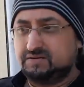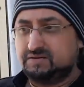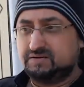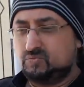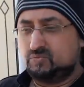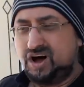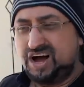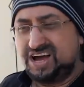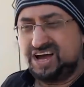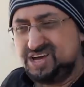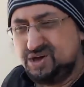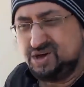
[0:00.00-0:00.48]

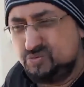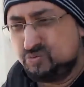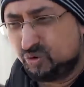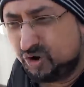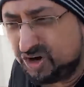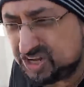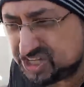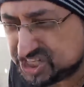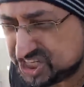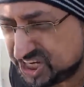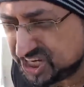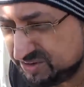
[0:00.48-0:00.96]
Why are you
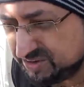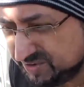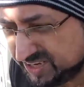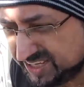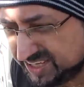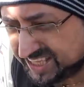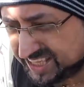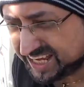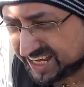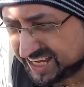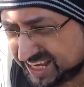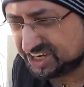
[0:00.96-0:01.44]
watching
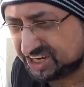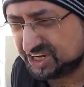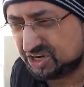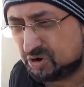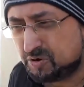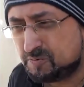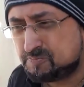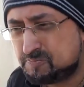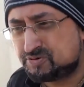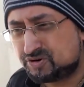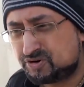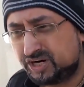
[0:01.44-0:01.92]
me then, you
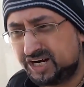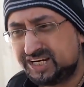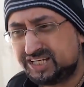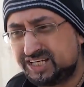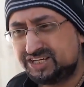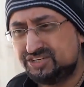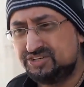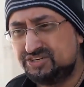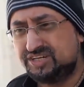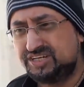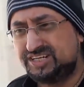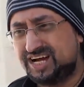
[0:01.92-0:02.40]
little
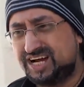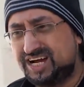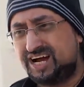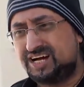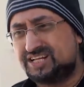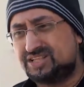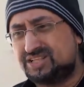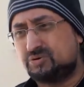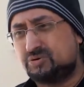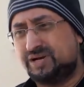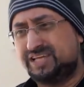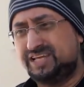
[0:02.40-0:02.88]
prick? You
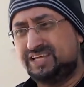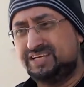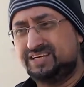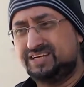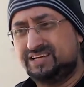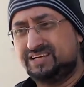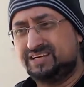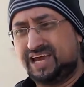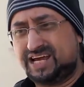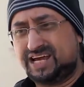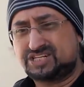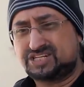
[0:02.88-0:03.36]

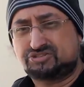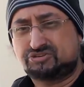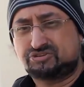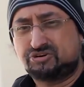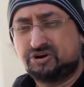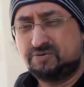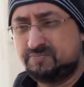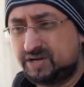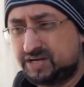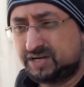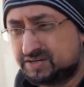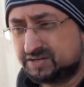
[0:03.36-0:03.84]
gutter-dwelling
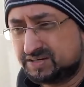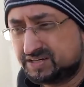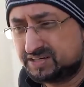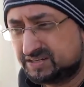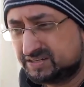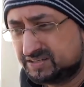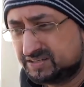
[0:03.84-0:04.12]
excrement.